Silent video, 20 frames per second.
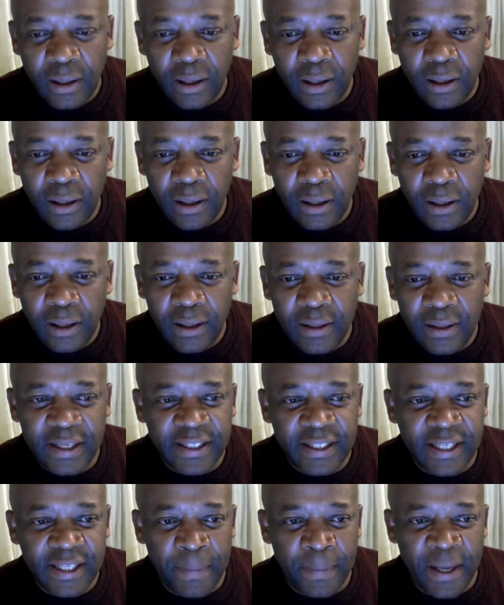This
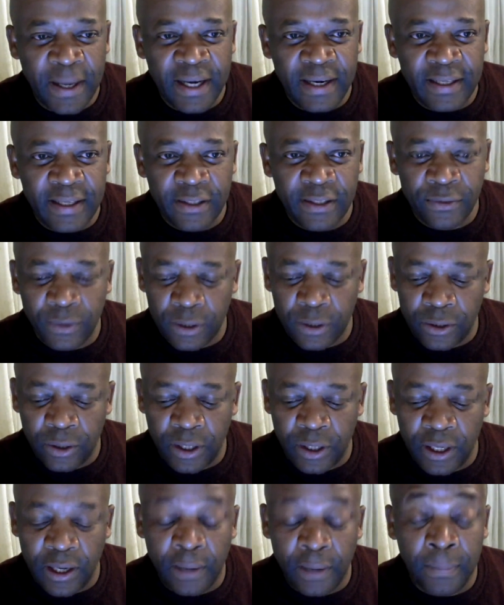abundance we're talking
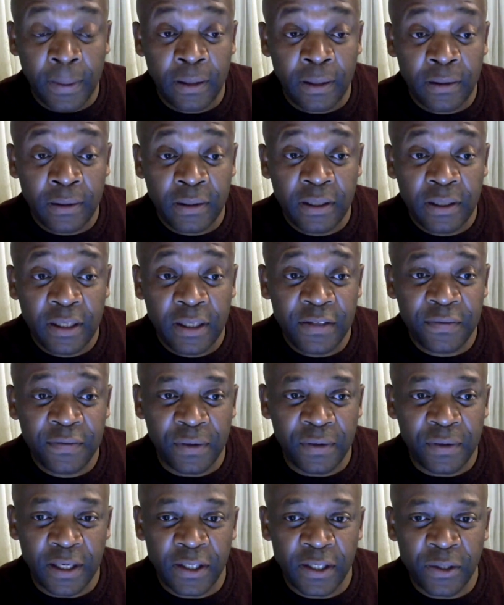about, it's for
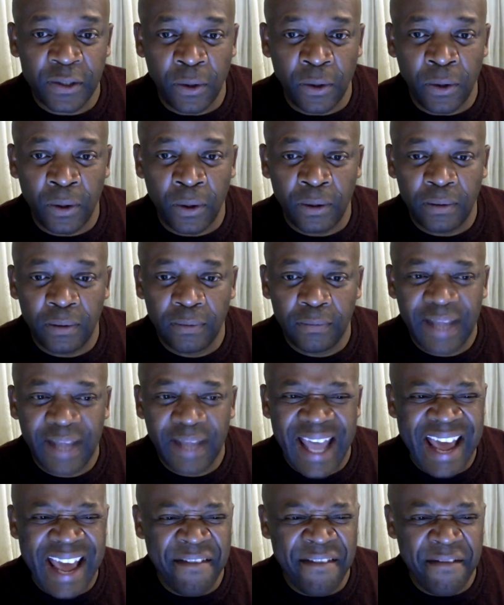us all,
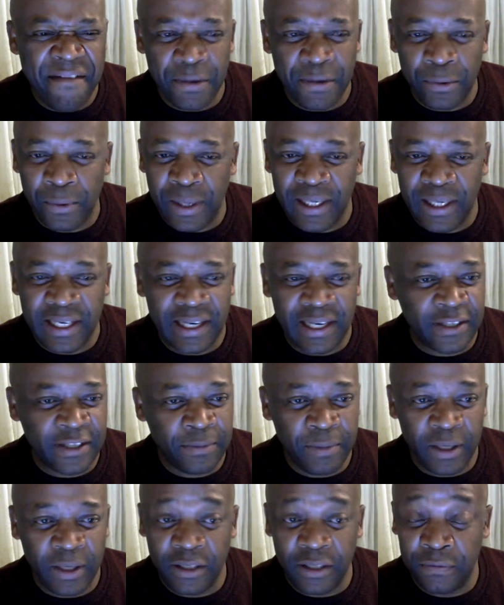everyone,
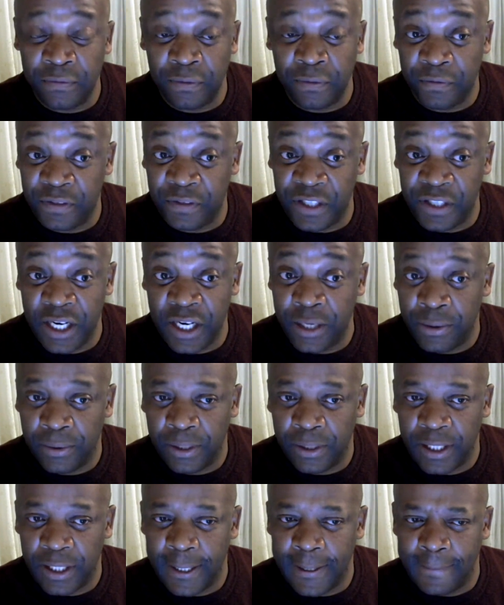irrespective of gender or
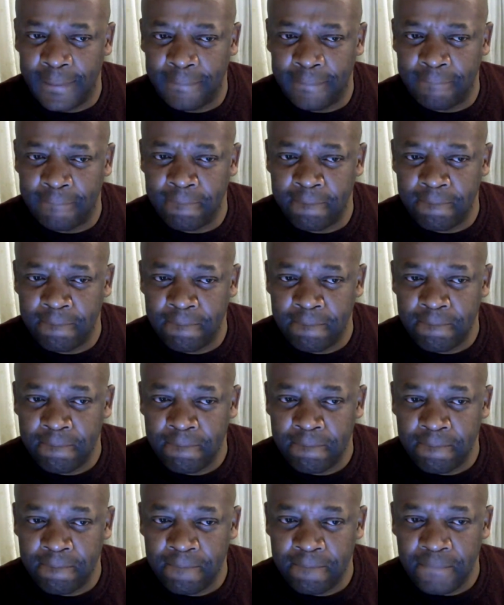color.
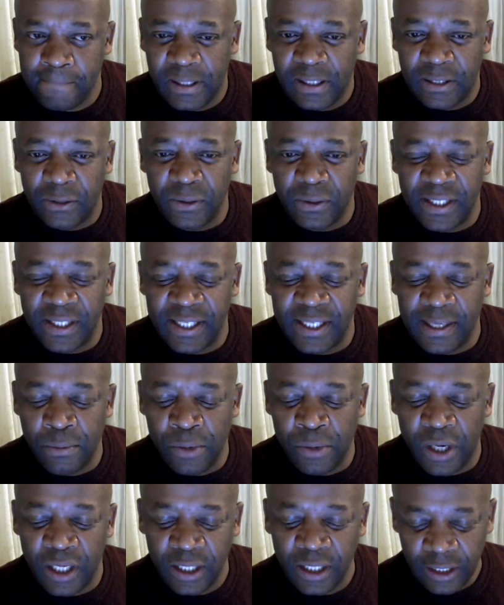So
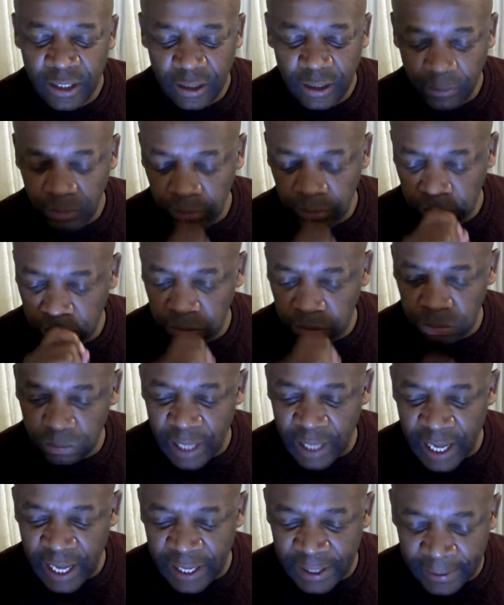somewhat
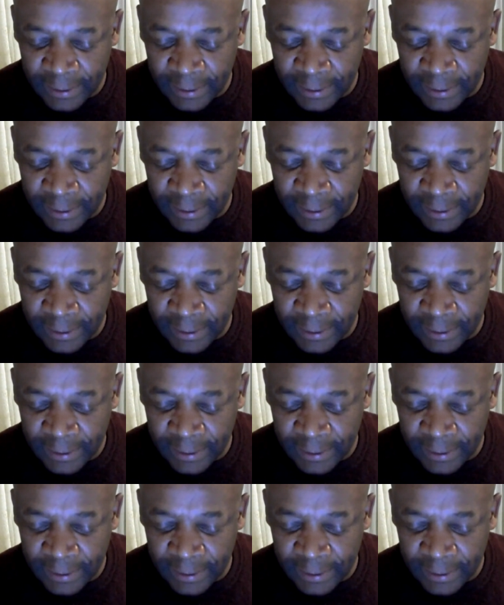under